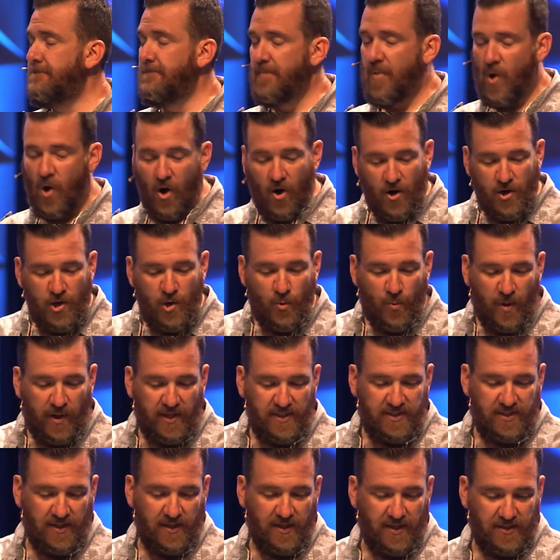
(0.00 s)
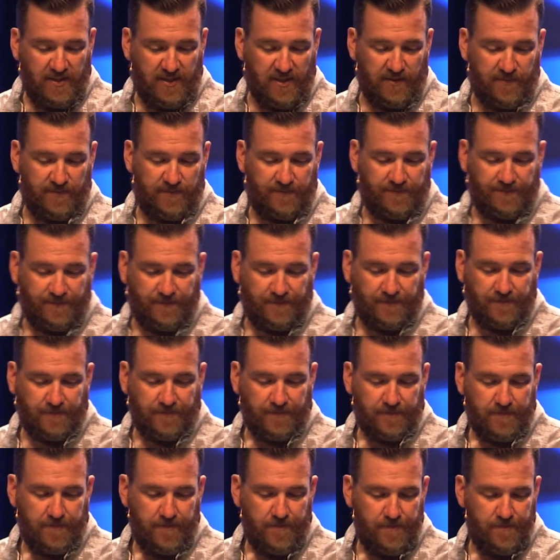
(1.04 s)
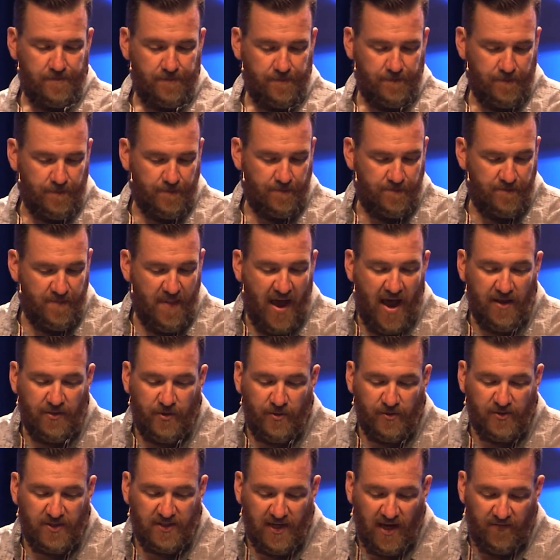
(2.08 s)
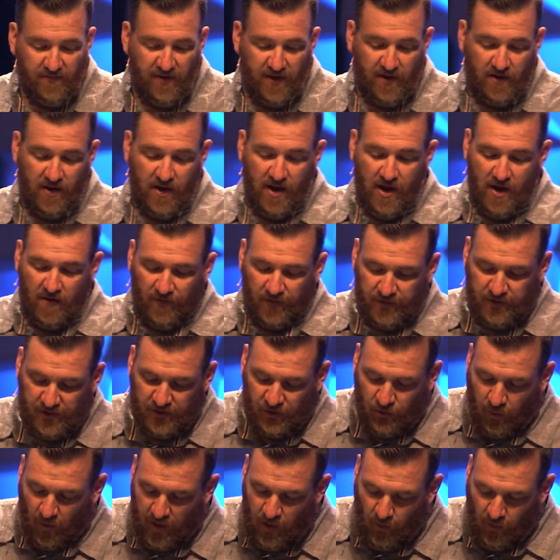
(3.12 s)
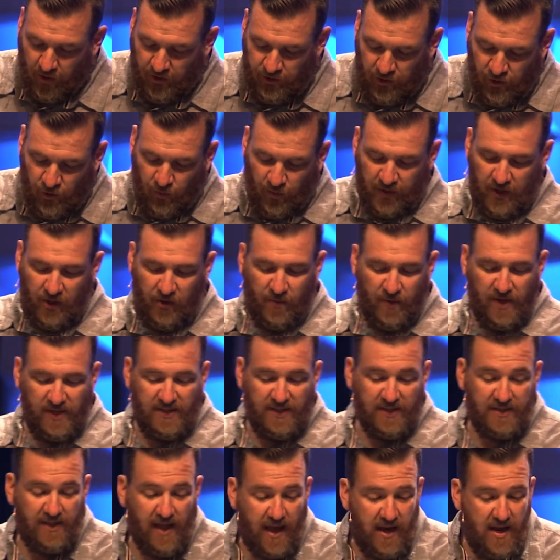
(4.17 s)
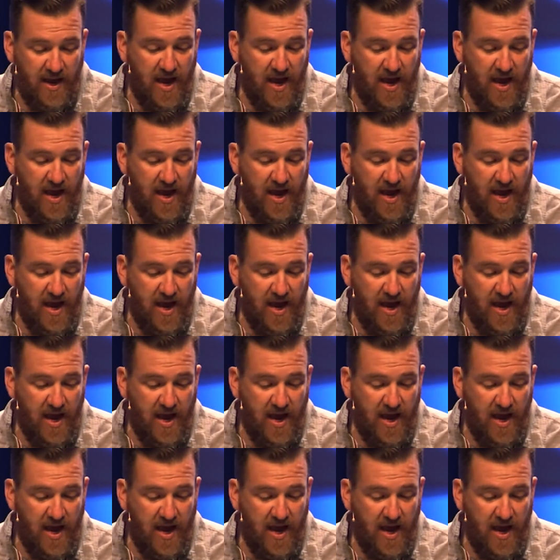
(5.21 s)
Are you ready to listen? Matthew 7, verses 21 through 23 says, "Not